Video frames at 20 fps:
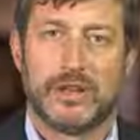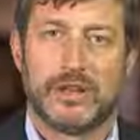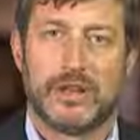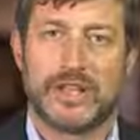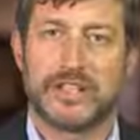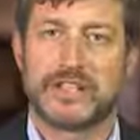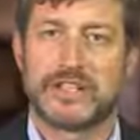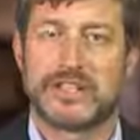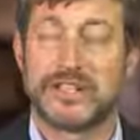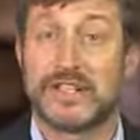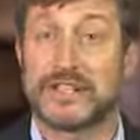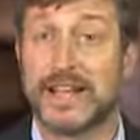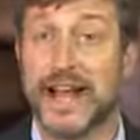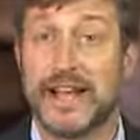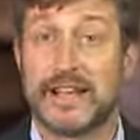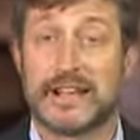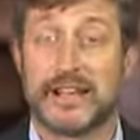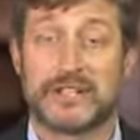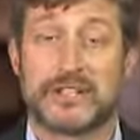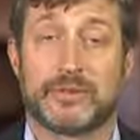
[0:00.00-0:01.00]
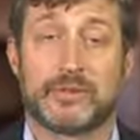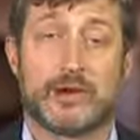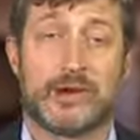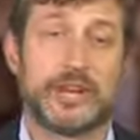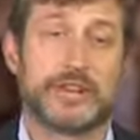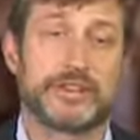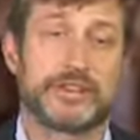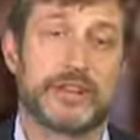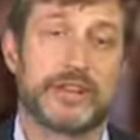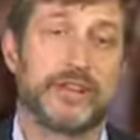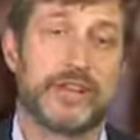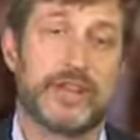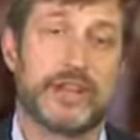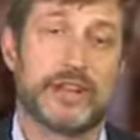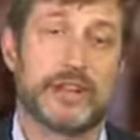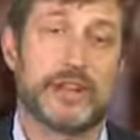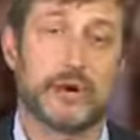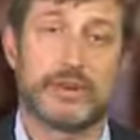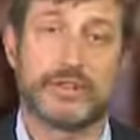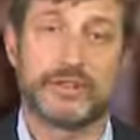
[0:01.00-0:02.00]
This is designed as a broad survey
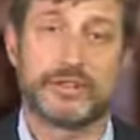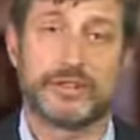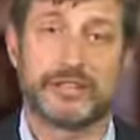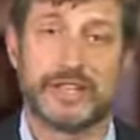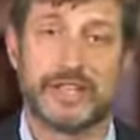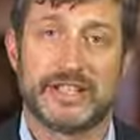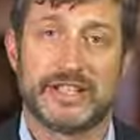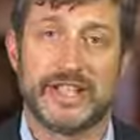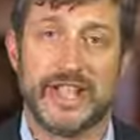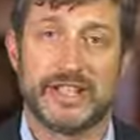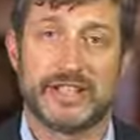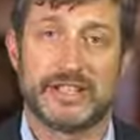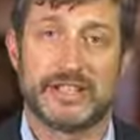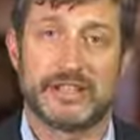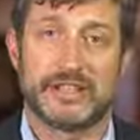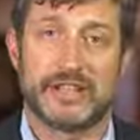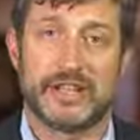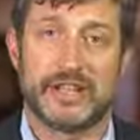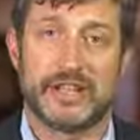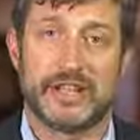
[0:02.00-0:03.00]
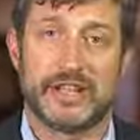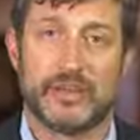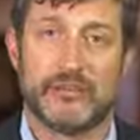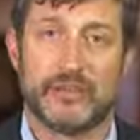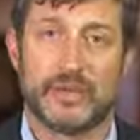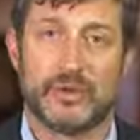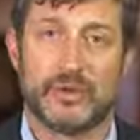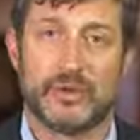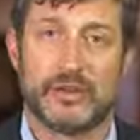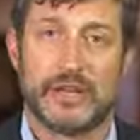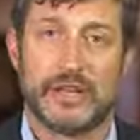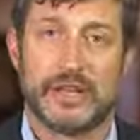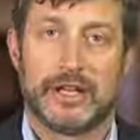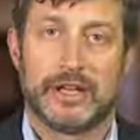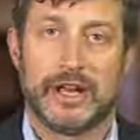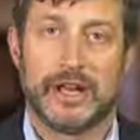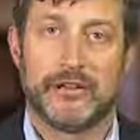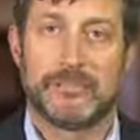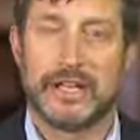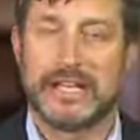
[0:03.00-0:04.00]
course intended to give you
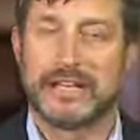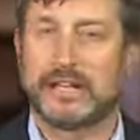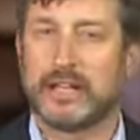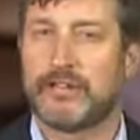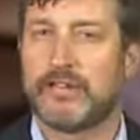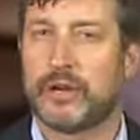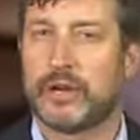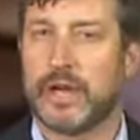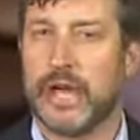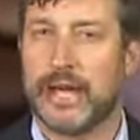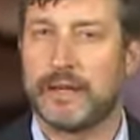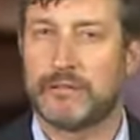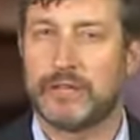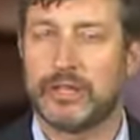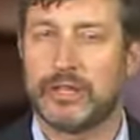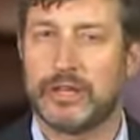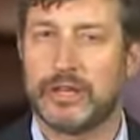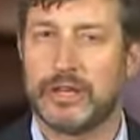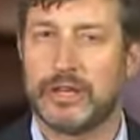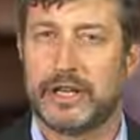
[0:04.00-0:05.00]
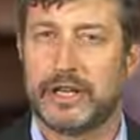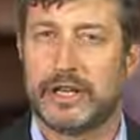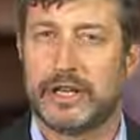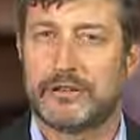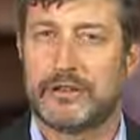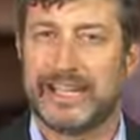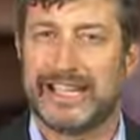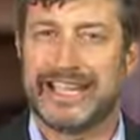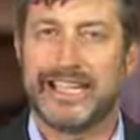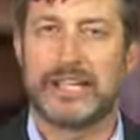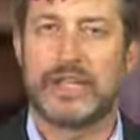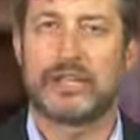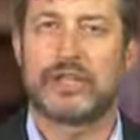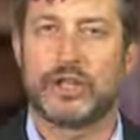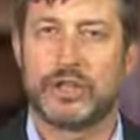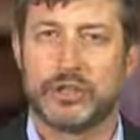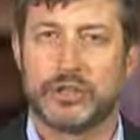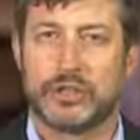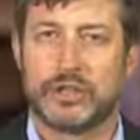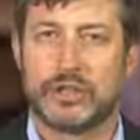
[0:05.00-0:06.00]
a basic vocabulary of the key
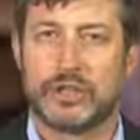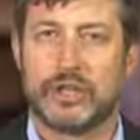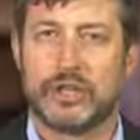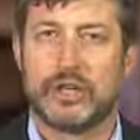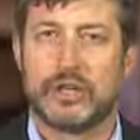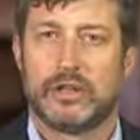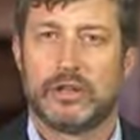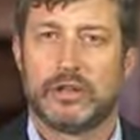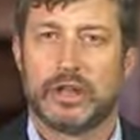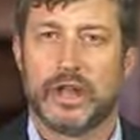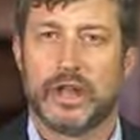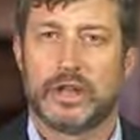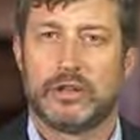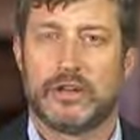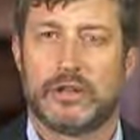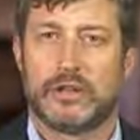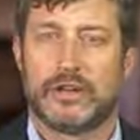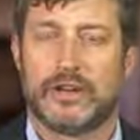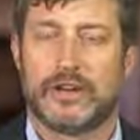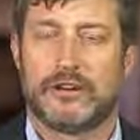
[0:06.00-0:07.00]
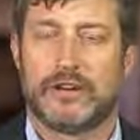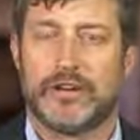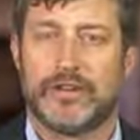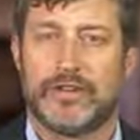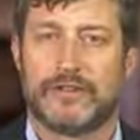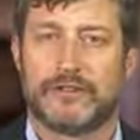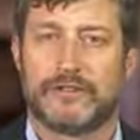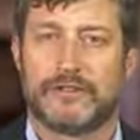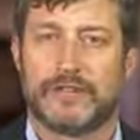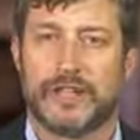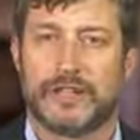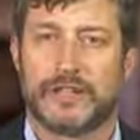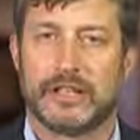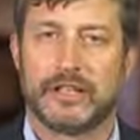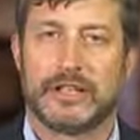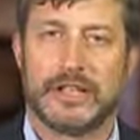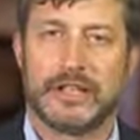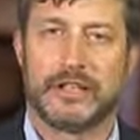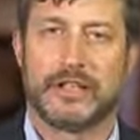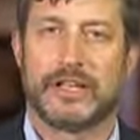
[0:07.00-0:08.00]
issues that involve the
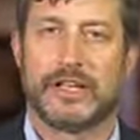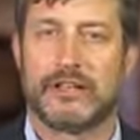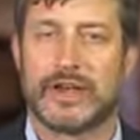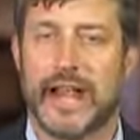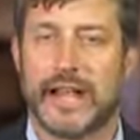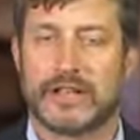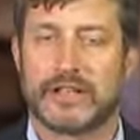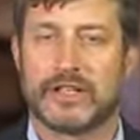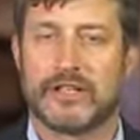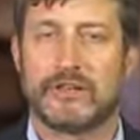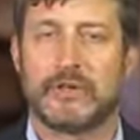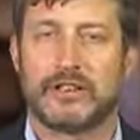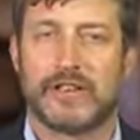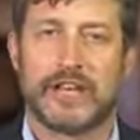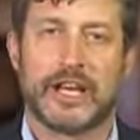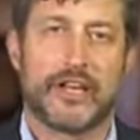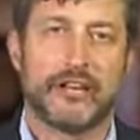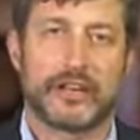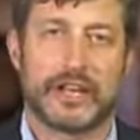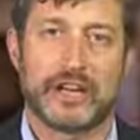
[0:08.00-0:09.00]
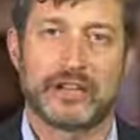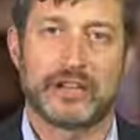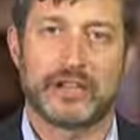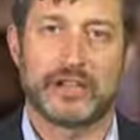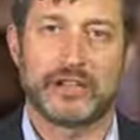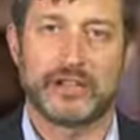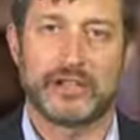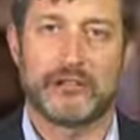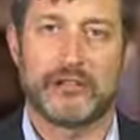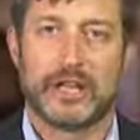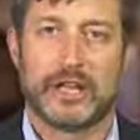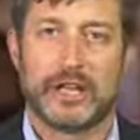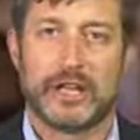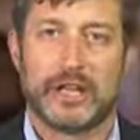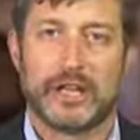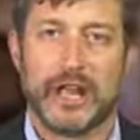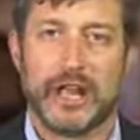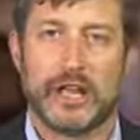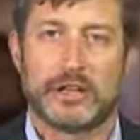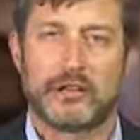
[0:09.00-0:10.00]
legal interaction with the healthcare system,
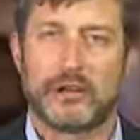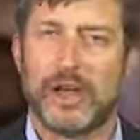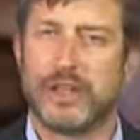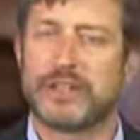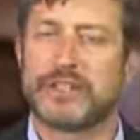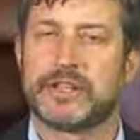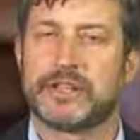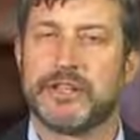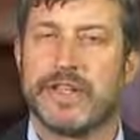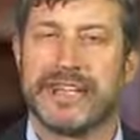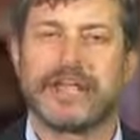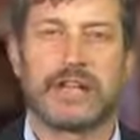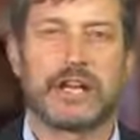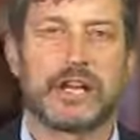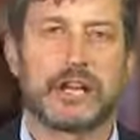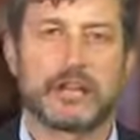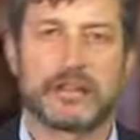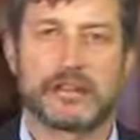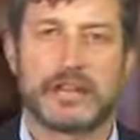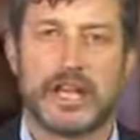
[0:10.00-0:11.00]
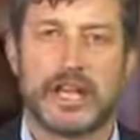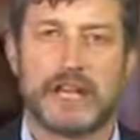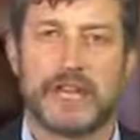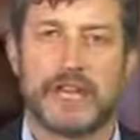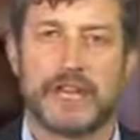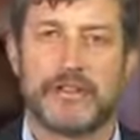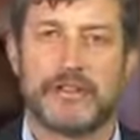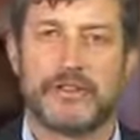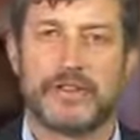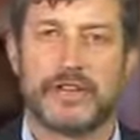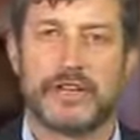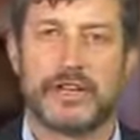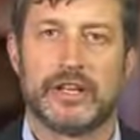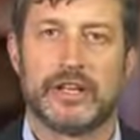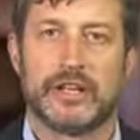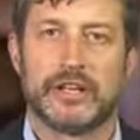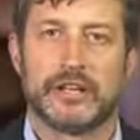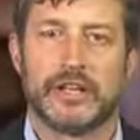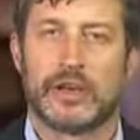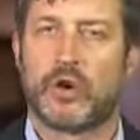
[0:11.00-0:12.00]
as well as a basic understanding of the
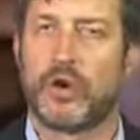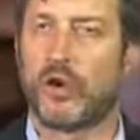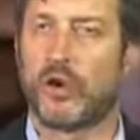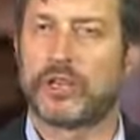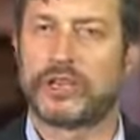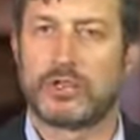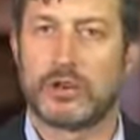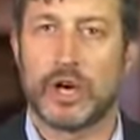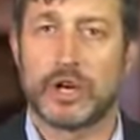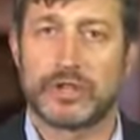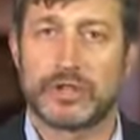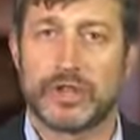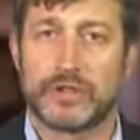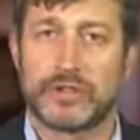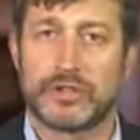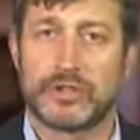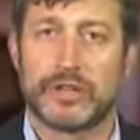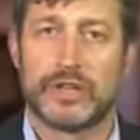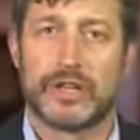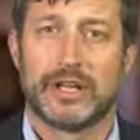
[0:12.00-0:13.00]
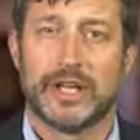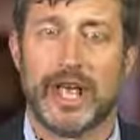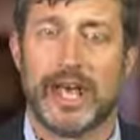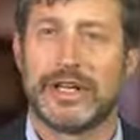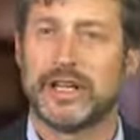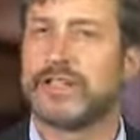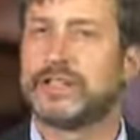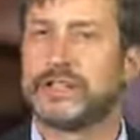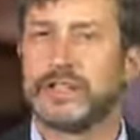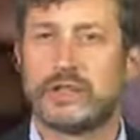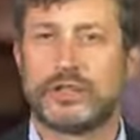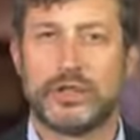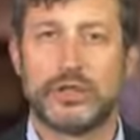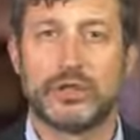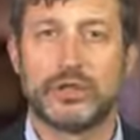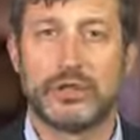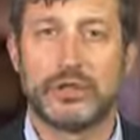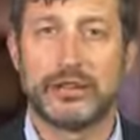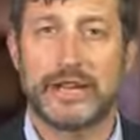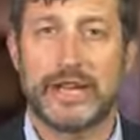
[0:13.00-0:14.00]
core structures and
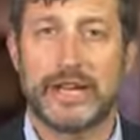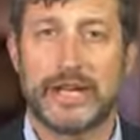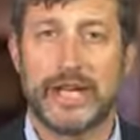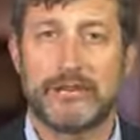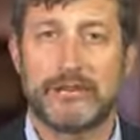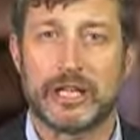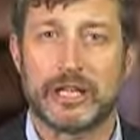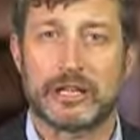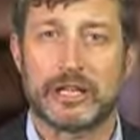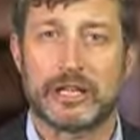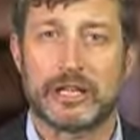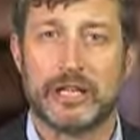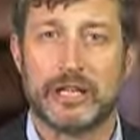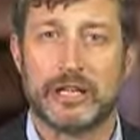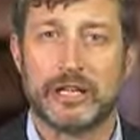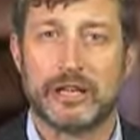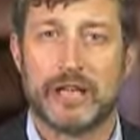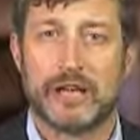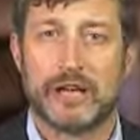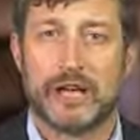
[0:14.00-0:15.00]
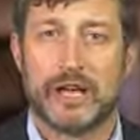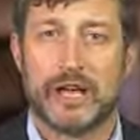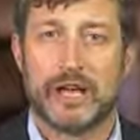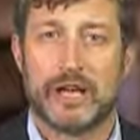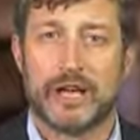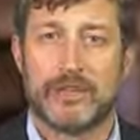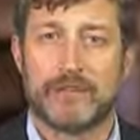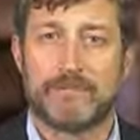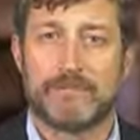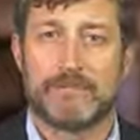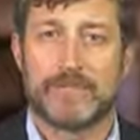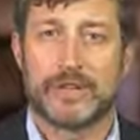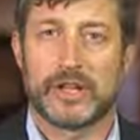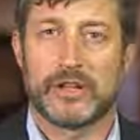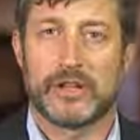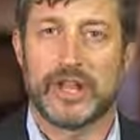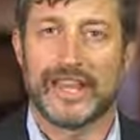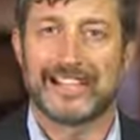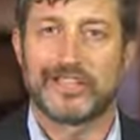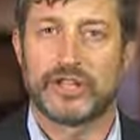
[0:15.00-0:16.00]
institutional dynamics
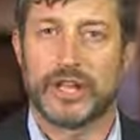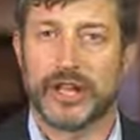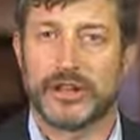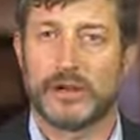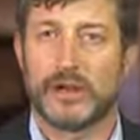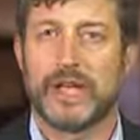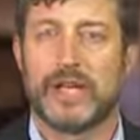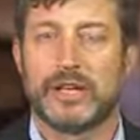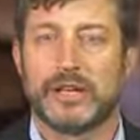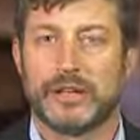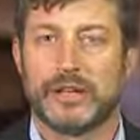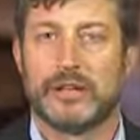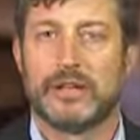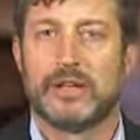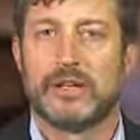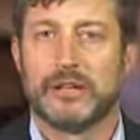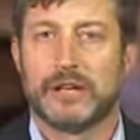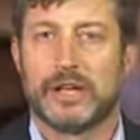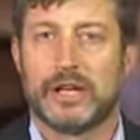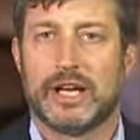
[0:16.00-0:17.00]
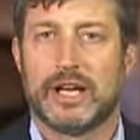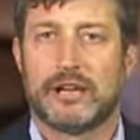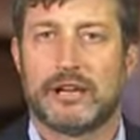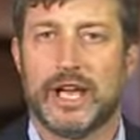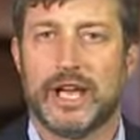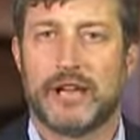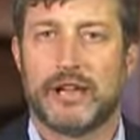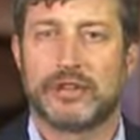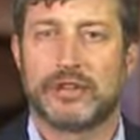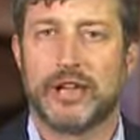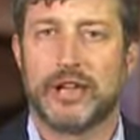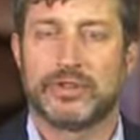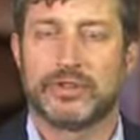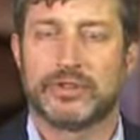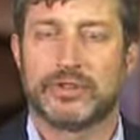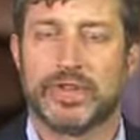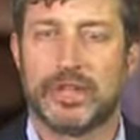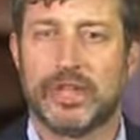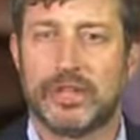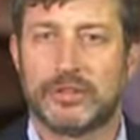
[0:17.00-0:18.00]
that generate the health law
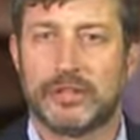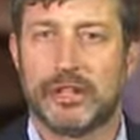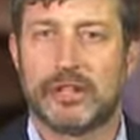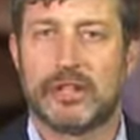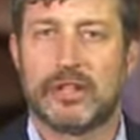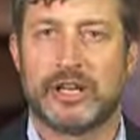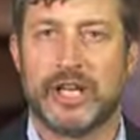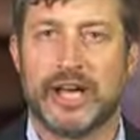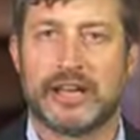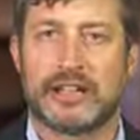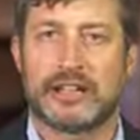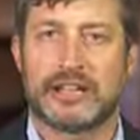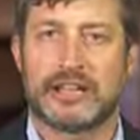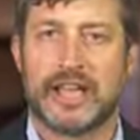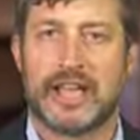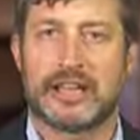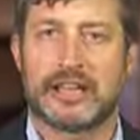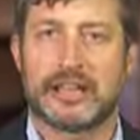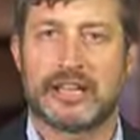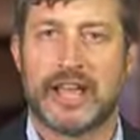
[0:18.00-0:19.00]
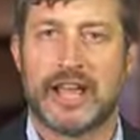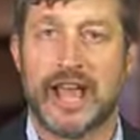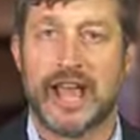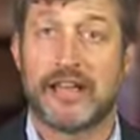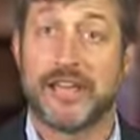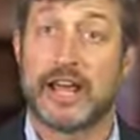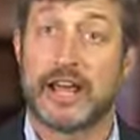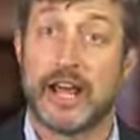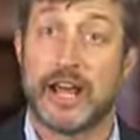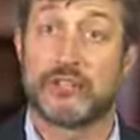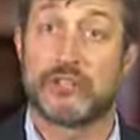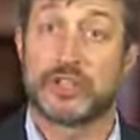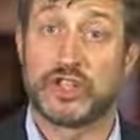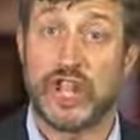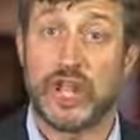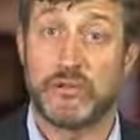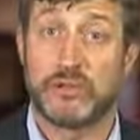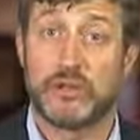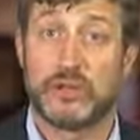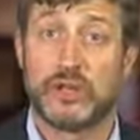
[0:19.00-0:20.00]
regime in the United States and that help
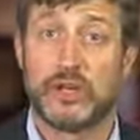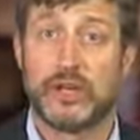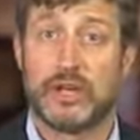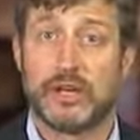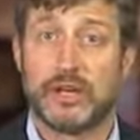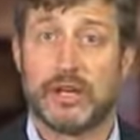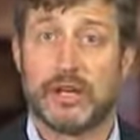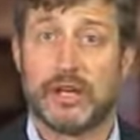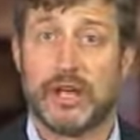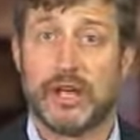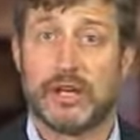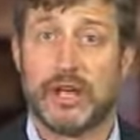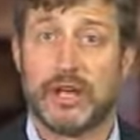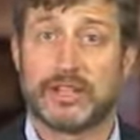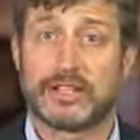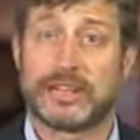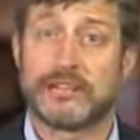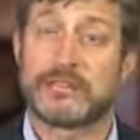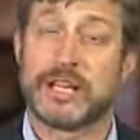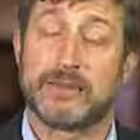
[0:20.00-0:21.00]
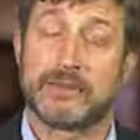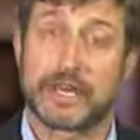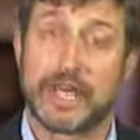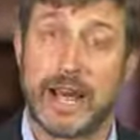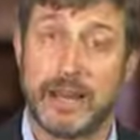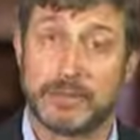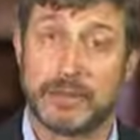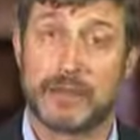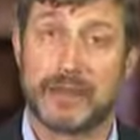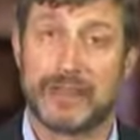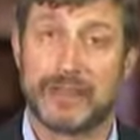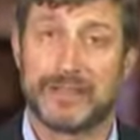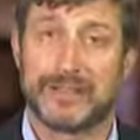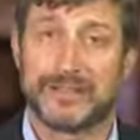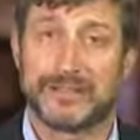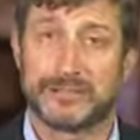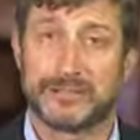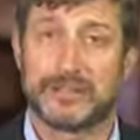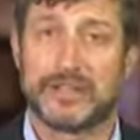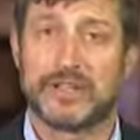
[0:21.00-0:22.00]
shape and sometimes complicate
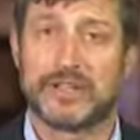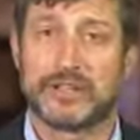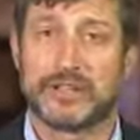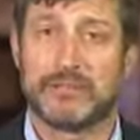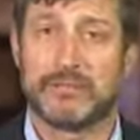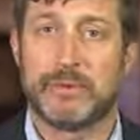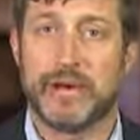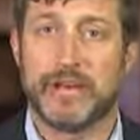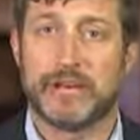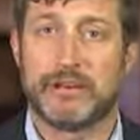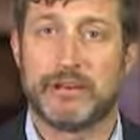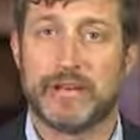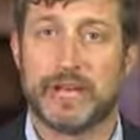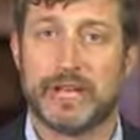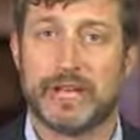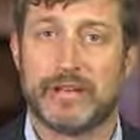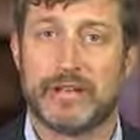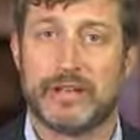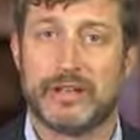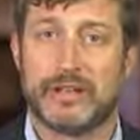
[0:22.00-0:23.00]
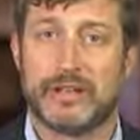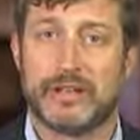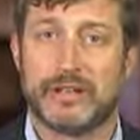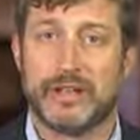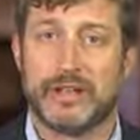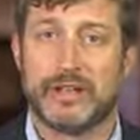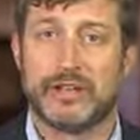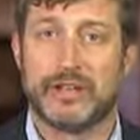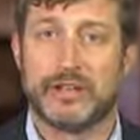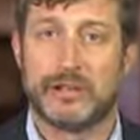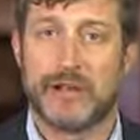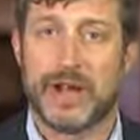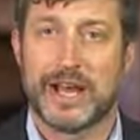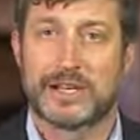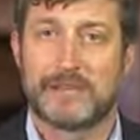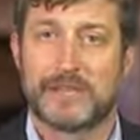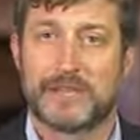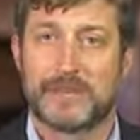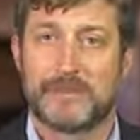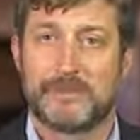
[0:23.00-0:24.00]
the provision of medical care in the
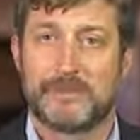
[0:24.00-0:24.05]
U.S.